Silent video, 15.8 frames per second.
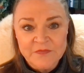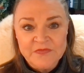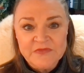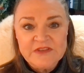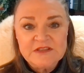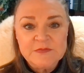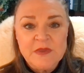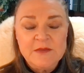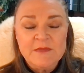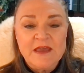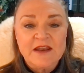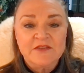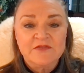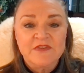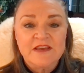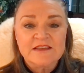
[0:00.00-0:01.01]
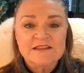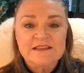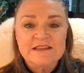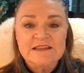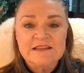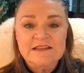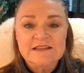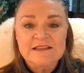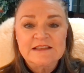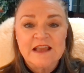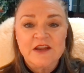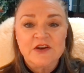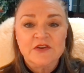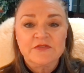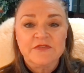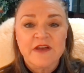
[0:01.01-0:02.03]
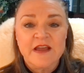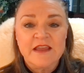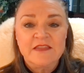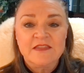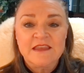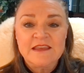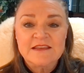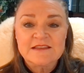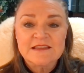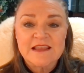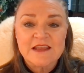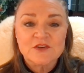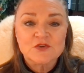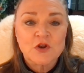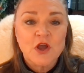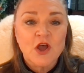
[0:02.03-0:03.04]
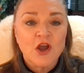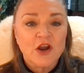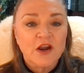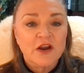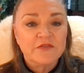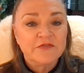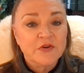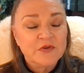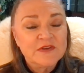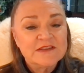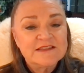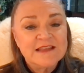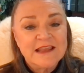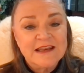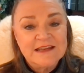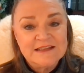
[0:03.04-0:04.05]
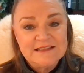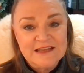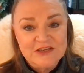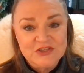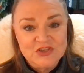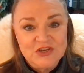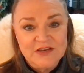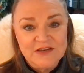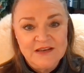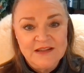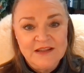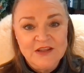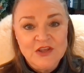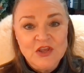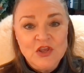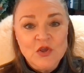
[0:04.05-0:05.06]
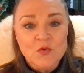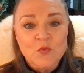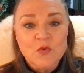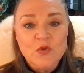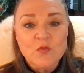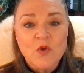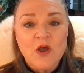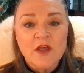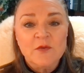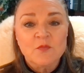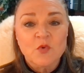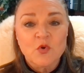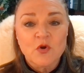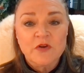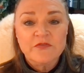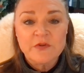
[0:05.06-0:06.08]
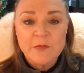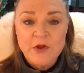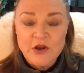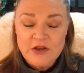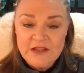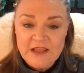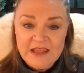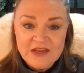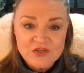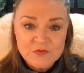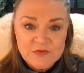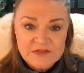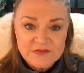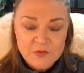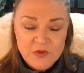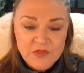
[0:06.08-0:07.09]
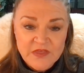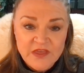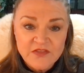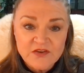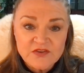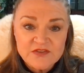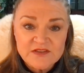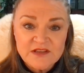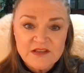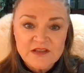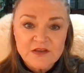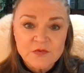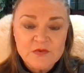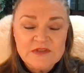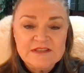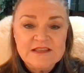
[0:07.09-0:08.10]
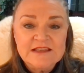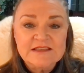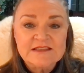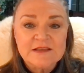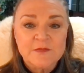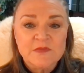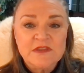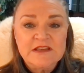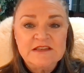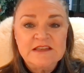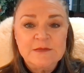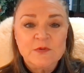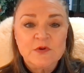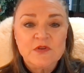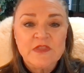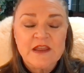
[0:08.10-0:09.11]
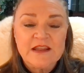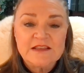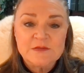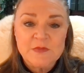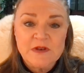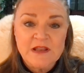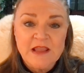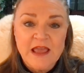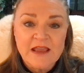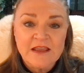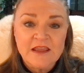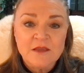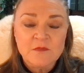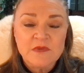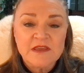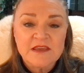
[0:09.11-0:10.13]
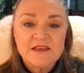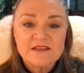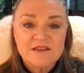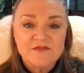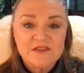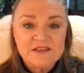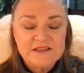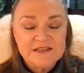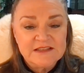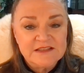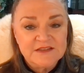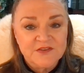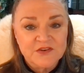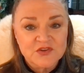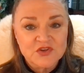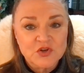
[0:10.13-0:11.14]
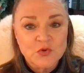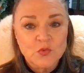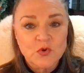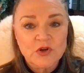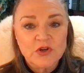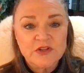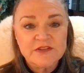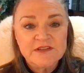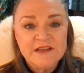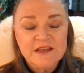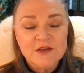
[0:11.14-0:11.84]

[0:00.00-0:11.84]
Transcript: This may manifest in a desire to find things that draw our focus and attention. We want more from our engagements with others. We see something deeper that has been lacking because of this dysfunctional world.